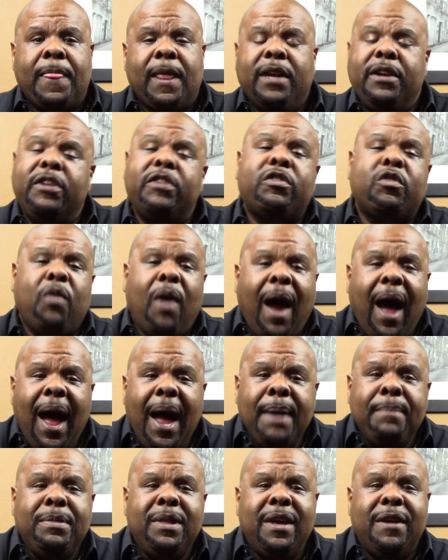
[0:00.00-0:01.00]

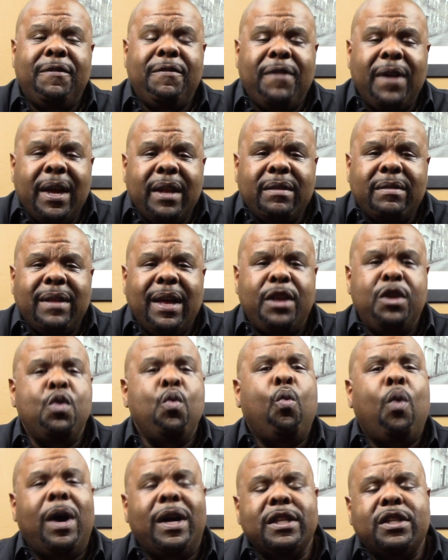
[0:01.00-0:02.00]
Describe the event that you
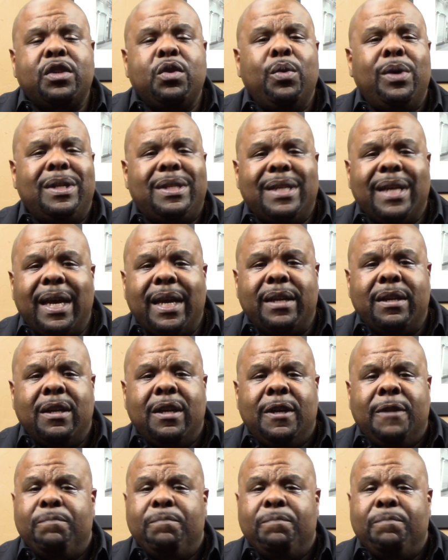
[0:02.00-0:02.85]
want to attend.